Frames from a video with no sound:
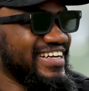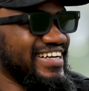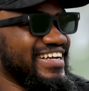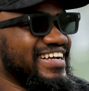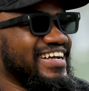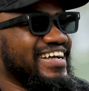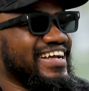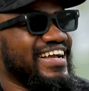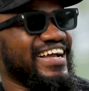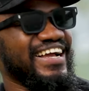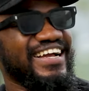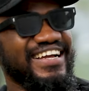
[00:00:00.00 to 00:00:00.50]

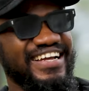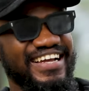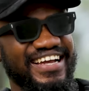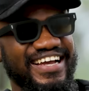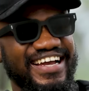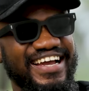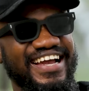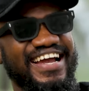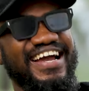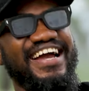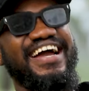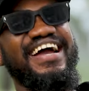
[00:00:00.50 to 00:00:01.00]

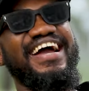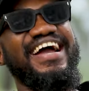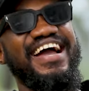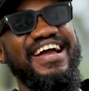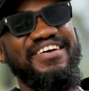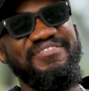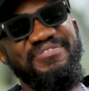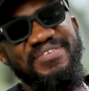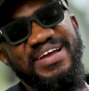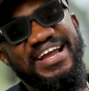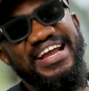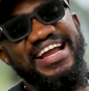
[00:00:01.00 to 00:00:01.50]

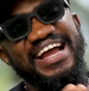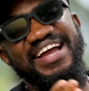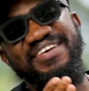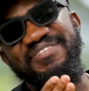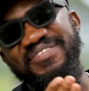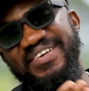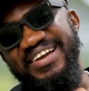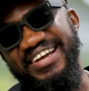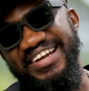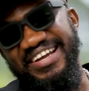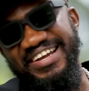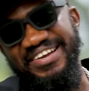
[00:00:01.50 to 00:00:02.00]
I
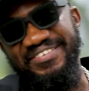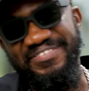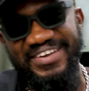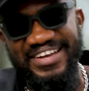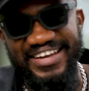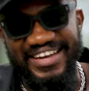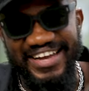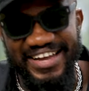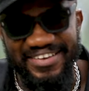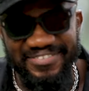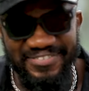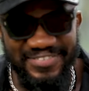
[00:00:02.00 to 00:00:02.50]

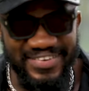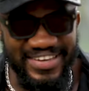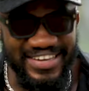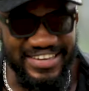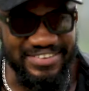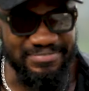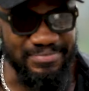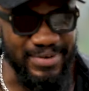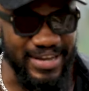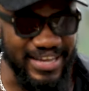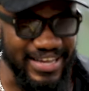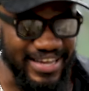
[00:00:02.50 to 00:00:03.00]
beg.
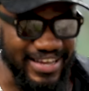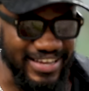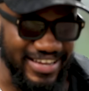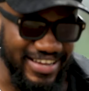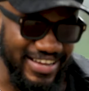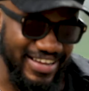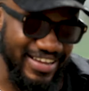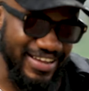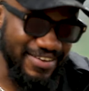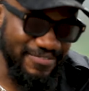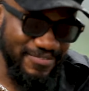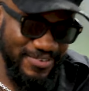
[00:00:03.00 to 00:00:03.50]
But
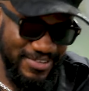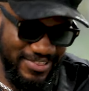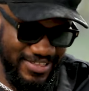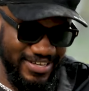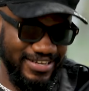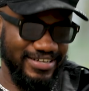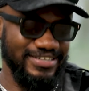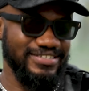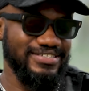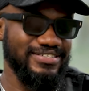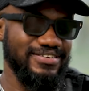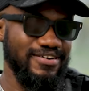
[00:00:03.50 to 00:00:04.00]
yeah,
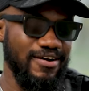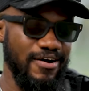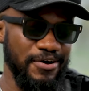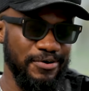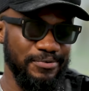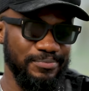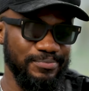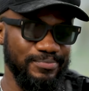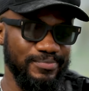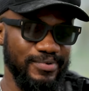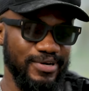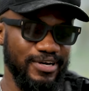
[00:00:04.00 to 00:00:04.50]
everything is calm.